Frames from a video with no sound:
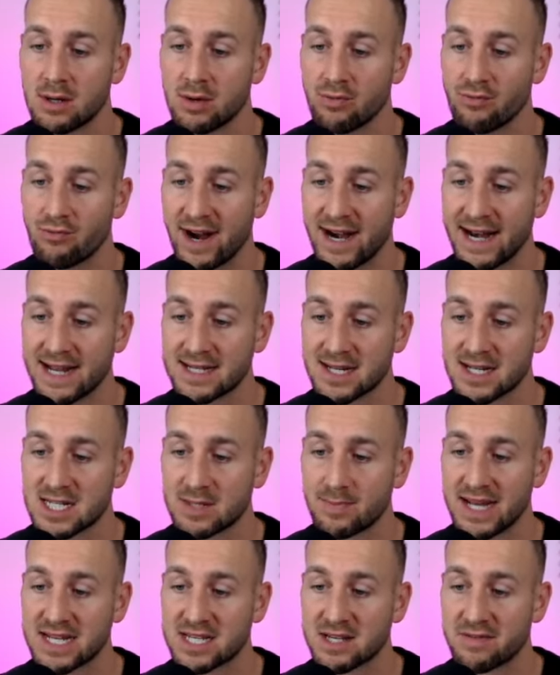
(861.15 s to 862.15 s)
Radix can
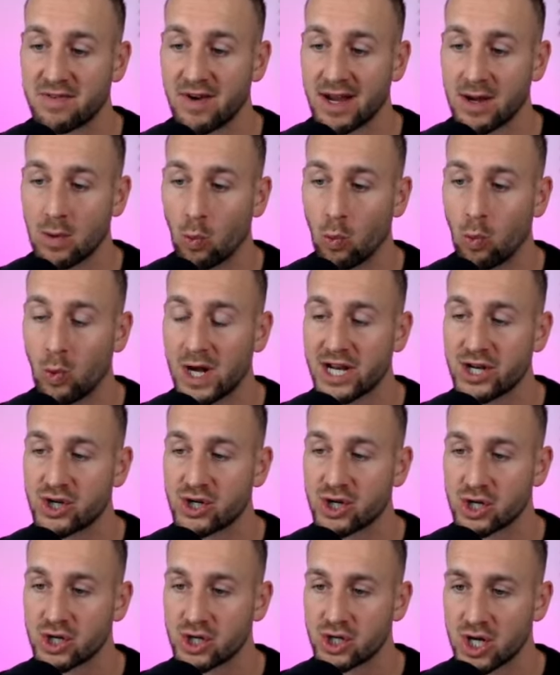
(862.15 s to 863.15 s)
specify
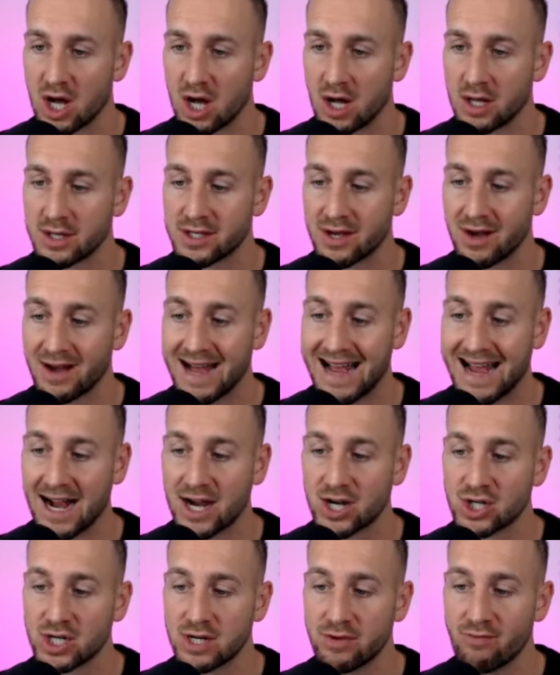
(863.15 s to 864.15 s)
which shards are
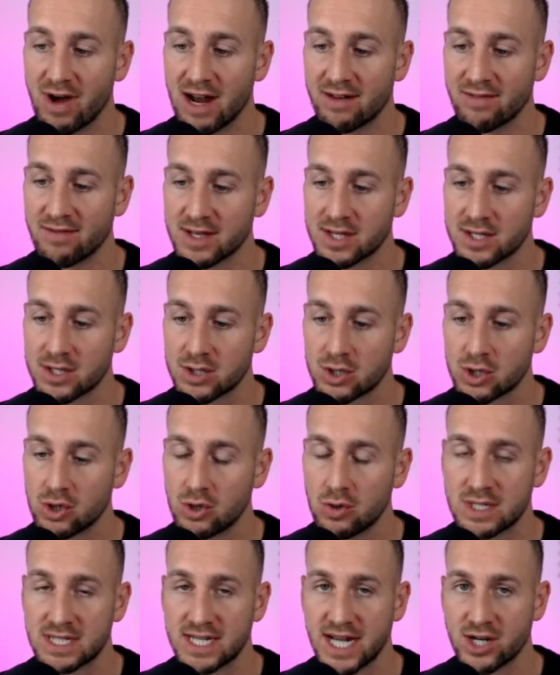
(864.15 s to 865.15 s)
actually relevant
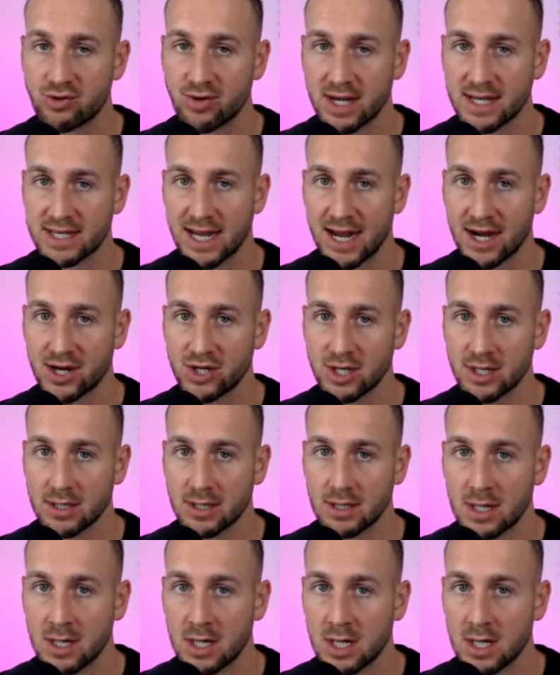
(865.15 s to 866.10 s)
to said transaction.